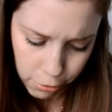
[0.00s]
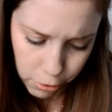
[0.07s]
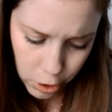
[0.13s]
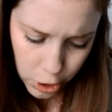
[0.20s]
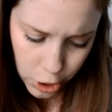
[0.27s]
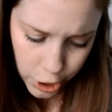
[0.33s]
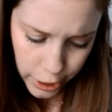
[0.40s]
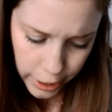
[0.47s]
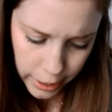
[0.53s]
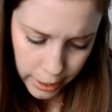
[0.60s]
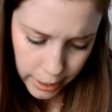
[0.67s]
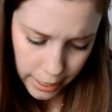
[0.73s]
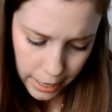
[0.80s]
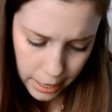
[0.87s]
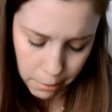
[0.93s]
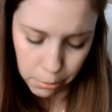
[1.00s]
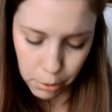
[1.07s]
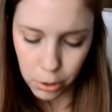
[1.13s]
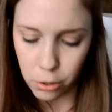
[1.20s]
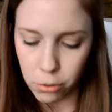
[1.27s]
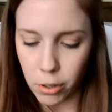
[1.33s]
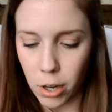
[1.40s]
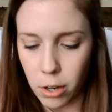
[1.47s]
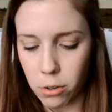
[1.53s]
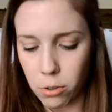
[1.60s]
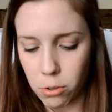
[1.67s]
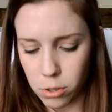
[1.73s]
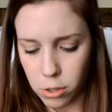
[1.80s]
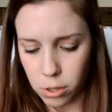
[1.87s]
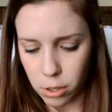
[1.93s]
Flirty, and Blue
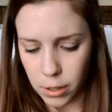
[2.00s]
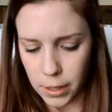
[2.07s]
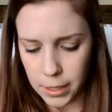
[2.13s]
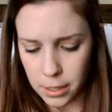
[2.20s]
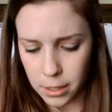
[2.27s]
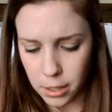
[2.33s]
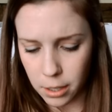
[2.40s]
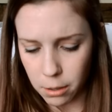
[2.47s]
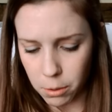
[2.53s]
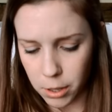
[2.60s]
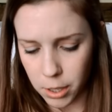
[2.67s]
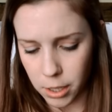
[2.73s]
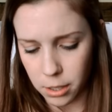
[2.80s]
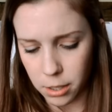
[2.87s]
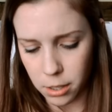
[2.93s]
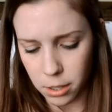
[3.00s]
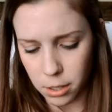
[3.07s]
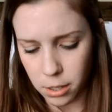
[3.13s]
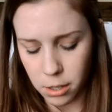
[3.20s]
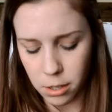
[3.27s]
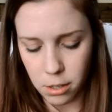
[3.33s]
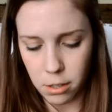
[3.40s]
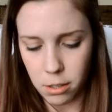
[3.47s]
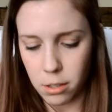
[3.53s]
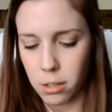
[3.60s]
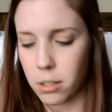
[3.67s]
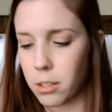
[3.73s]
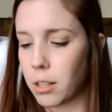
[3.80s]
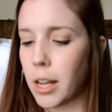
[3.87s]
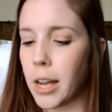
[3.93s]
Rose. So let's see what these
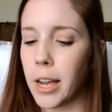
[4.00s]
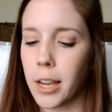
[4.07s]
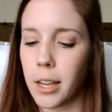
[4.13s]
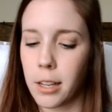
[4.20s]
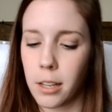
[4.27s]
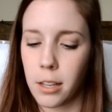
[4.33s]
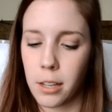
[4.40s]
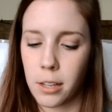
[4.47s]
look like.